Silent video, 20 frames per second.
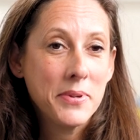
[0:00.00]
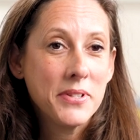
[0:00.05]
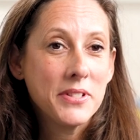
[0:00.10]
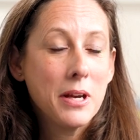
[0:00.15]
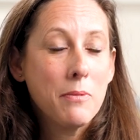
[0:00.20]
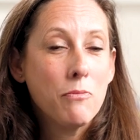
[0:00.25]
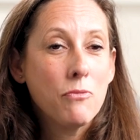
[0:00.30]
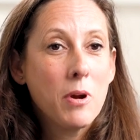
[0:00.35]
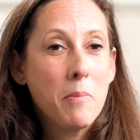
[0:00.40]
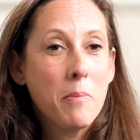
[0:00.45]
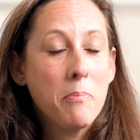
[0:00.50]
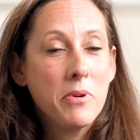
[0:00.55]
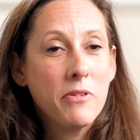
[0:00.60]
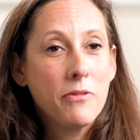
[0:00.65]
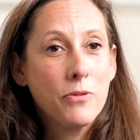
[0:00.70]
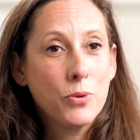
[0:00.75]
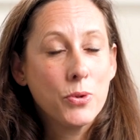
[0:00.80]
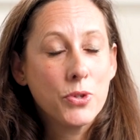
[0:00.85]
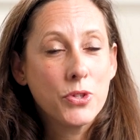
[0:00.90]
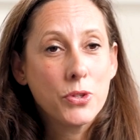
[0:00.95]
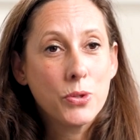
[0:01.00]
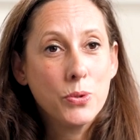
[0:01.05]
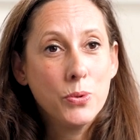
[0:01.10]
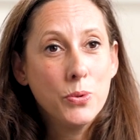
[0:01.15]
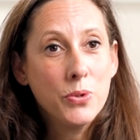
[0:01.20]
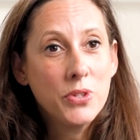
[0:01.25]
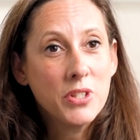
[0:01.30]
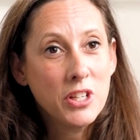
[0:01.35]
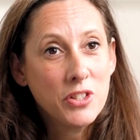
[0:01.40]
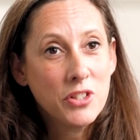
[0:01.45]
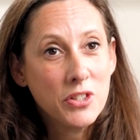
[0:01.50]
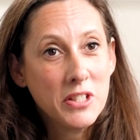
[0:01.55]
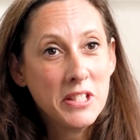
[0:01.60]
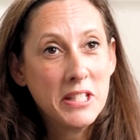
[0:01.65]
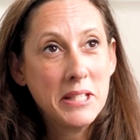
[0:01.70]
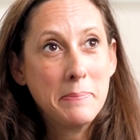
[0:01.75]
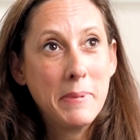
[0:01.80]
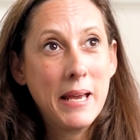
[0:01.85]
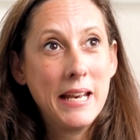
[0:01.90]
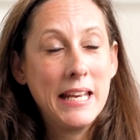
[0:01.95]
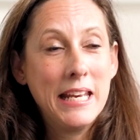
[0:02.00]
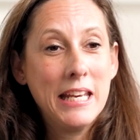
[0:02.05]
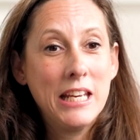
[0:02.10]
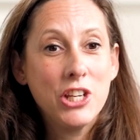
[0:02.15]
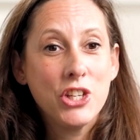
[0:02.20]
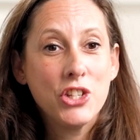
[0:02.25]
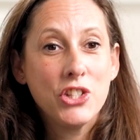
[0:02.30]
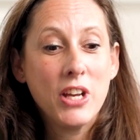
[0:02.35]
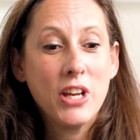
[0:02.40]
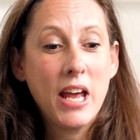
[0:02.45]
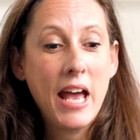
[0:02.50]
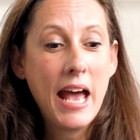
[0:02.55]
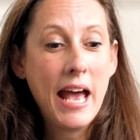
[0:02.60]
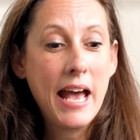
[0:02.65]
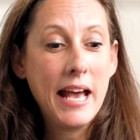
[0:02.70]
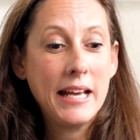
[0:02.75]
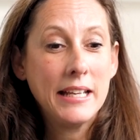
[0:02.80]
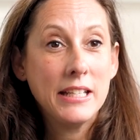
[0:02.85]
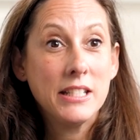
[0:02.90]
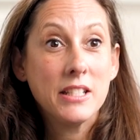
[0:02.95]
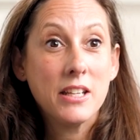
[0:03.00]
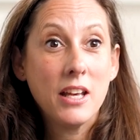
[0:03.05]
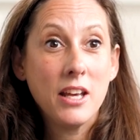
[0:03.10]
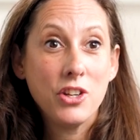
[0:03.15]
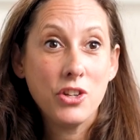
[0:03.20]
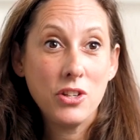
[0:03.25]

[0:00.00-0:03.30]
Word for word: Some run before school, such as Spanish and